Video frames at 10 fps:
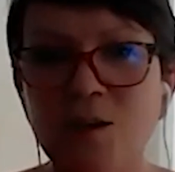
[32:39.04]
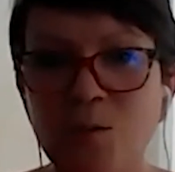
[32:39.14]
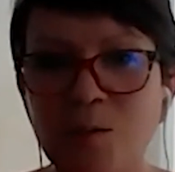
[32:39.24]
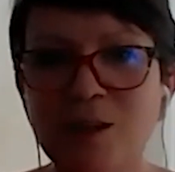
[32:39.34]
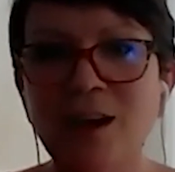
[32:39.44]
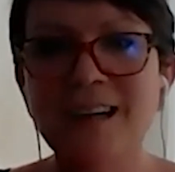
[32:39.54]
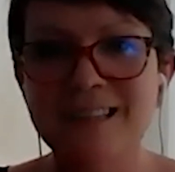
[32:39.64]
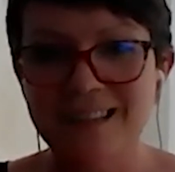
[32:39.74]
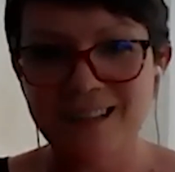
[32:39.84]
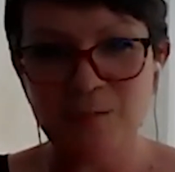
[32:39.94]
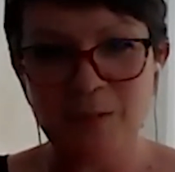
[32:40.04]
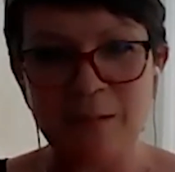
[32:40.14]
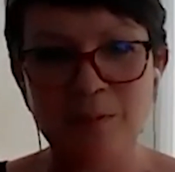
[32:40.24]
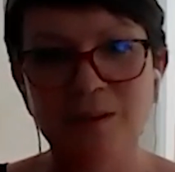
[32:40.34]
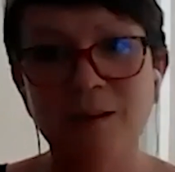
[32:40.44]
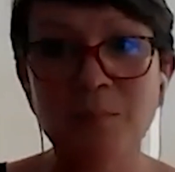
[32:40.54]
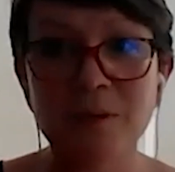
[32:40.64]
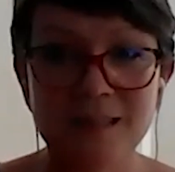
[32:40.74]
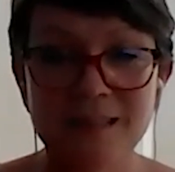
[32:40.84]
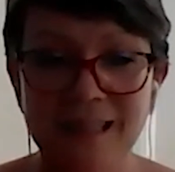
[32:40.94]
we would like to think that people and
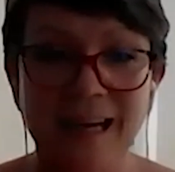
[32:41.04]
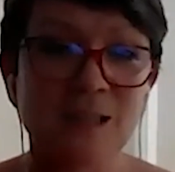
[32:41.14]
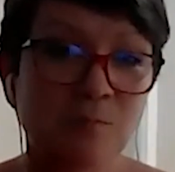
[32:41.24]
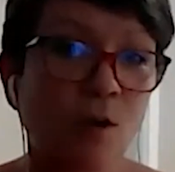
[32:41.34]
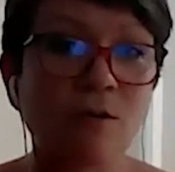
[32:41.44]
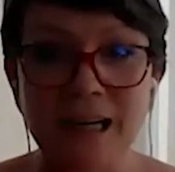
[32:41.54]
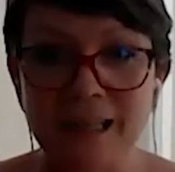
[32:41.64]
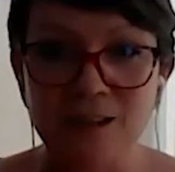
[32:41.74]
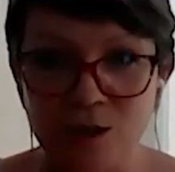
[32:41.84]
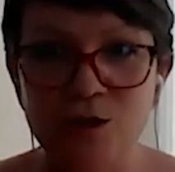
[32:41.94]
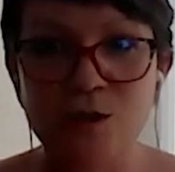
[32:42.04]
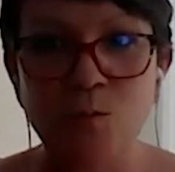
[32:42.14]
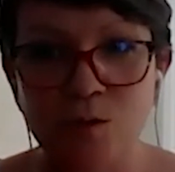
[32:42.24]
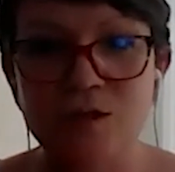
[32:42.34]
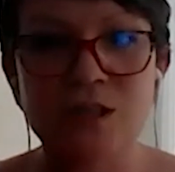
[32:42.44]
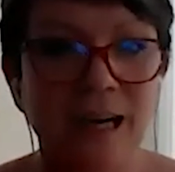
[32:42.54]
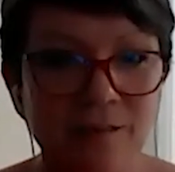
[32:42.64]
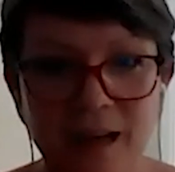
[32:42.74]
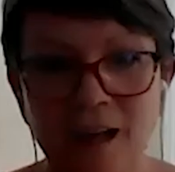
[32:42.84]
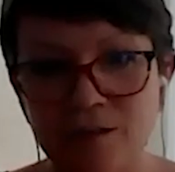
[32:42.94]
businesses act morally, that you should want to
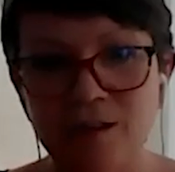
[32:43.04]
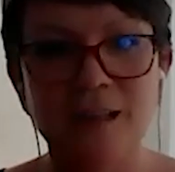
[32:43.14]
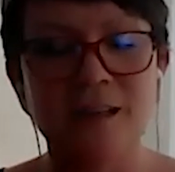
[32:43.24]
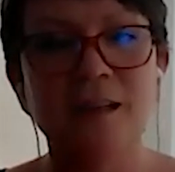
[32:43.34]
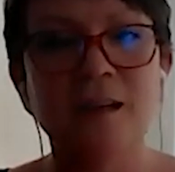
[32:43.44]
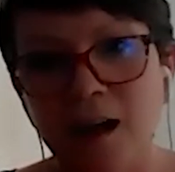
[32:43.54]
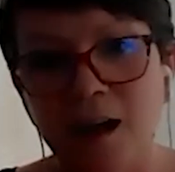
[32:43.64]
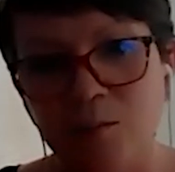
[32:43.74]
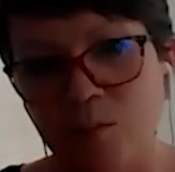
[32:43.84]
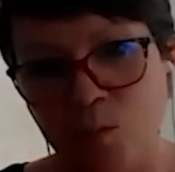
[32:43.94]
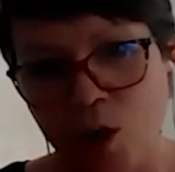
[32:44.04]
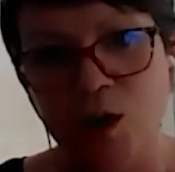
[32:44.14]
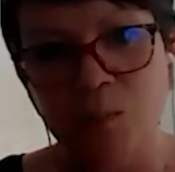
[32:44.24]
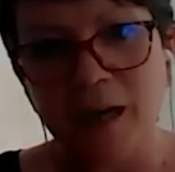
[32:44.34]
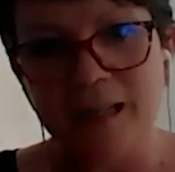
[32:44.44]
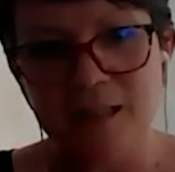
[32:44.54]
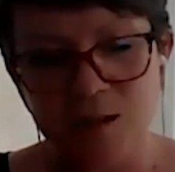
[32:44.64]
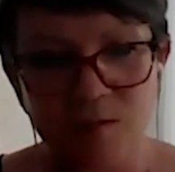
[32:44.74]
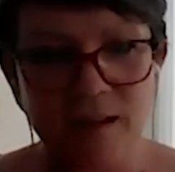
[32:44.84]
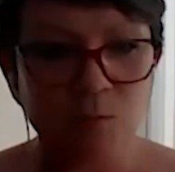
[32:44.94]
have a healthy workplace
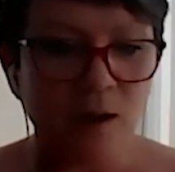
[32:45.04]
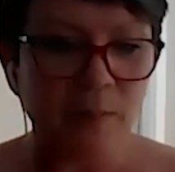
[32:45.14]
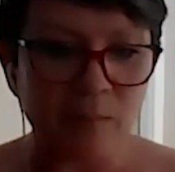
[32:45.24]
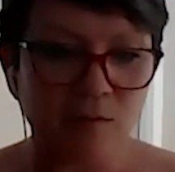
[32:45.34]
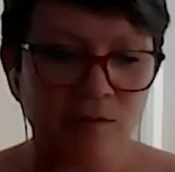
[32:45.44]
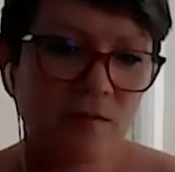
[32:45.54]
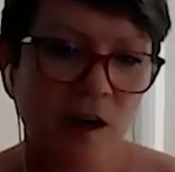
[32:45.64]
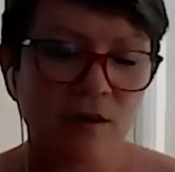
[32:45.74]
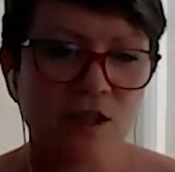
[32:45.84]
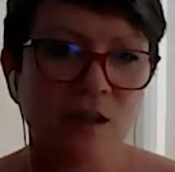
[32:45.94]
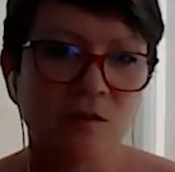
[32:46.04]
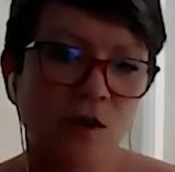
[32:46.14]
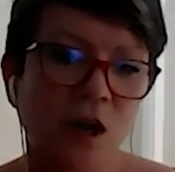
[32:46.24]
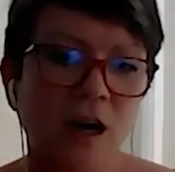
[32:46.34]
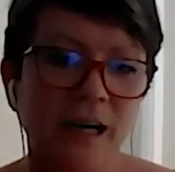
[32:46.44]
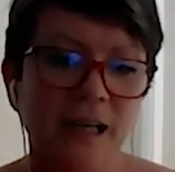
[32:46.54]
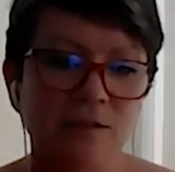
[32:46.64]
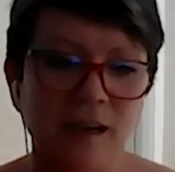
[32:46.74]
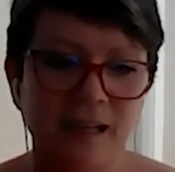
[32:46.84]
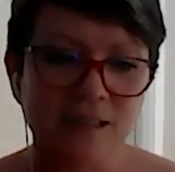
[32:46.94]
and where people flourish and
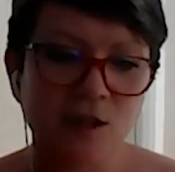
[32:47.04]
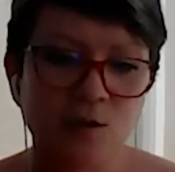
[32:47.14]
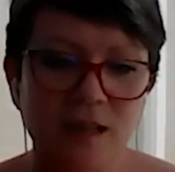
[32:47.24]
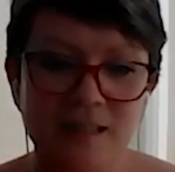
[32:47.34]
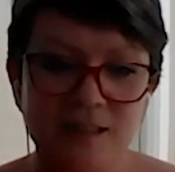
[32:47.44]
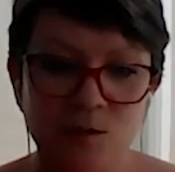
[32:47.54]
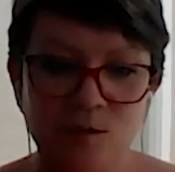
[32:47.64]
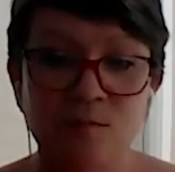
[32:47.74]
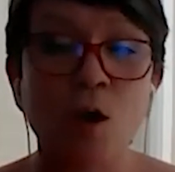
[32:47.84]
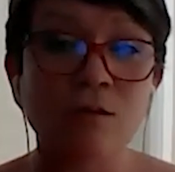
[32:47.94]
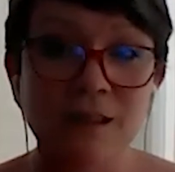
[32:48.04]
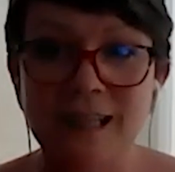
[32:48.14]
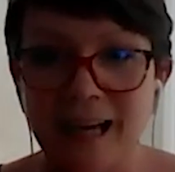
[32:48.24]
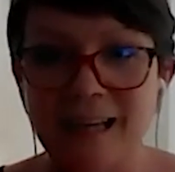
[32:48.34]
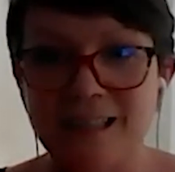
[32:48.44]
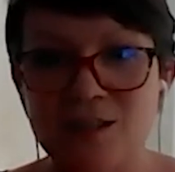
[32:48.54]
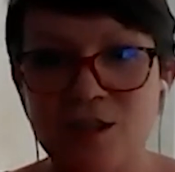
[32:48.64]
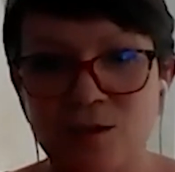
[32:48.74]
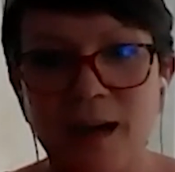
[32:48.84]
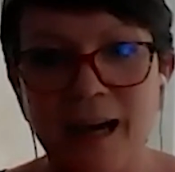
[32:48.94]
thrive. And so there's a sort of moral case
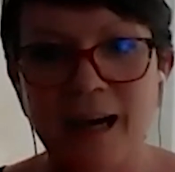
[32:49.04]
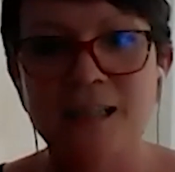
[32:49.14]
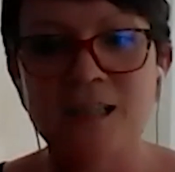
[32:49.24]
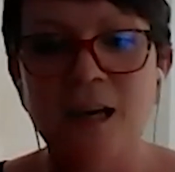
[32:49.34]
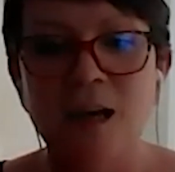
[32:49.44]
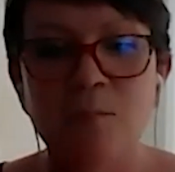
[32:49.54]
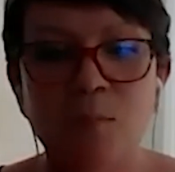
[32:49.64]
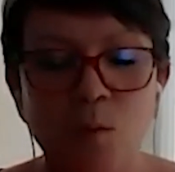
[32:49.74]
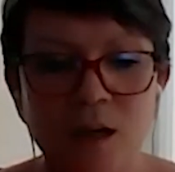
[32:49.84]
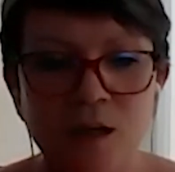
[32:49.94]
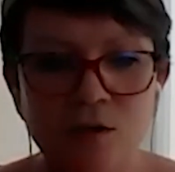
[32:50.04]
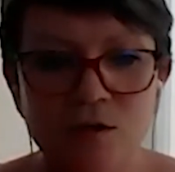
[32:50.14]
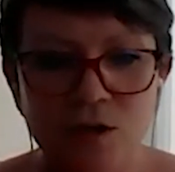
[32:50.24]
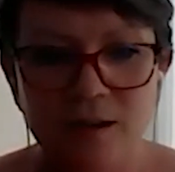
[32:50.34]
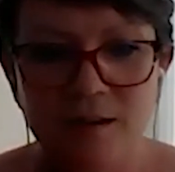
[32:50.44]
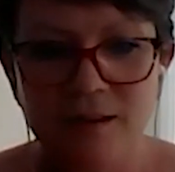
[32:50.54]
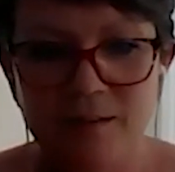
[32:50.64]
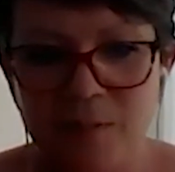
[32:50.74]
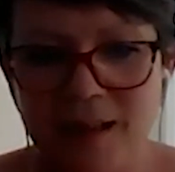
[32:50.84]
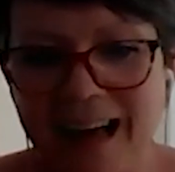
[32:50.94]
to act. But
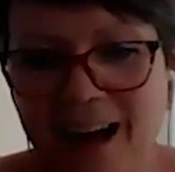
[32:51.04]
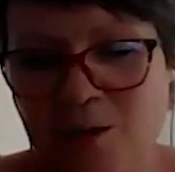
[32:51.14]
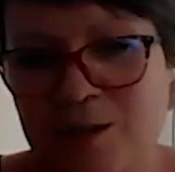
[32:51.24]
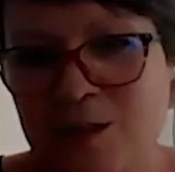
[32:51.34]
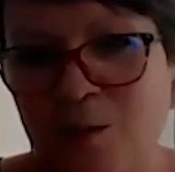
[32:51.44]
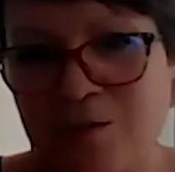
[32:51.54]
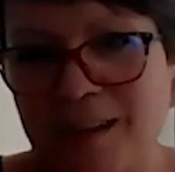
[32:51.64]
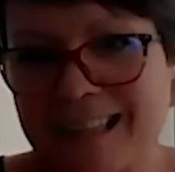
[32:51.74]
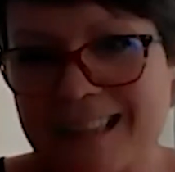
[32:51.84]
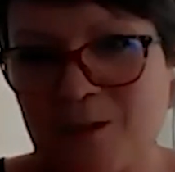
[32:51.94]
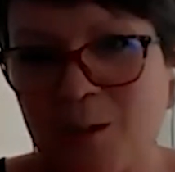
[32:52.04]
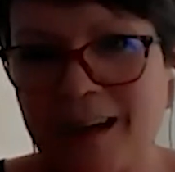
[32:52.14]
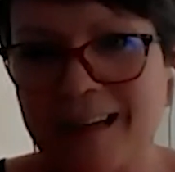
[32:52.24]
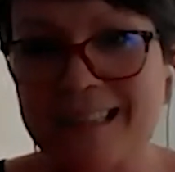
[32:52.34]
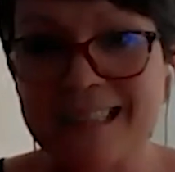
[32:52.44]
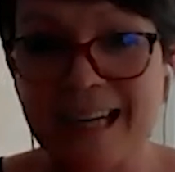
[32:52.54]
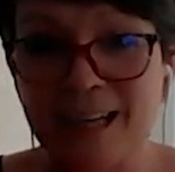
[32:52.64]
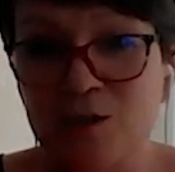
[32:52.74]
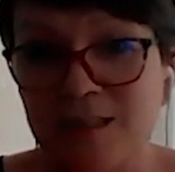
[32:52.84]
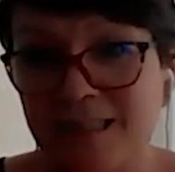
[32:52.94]
but all too often that's quite a
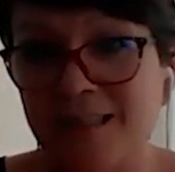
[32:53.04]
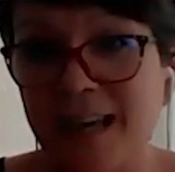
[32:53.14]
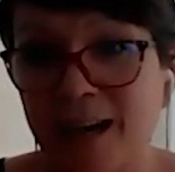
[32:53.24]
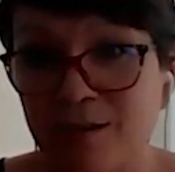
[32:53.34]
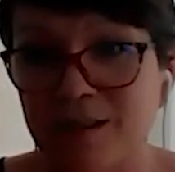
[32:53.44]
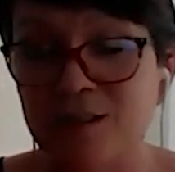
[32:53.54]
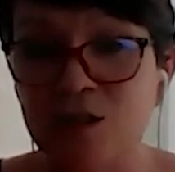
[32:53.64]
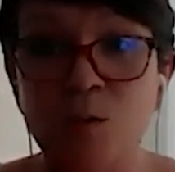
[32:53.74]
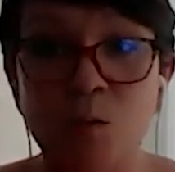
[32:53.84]
dangerous and scary thing to do. And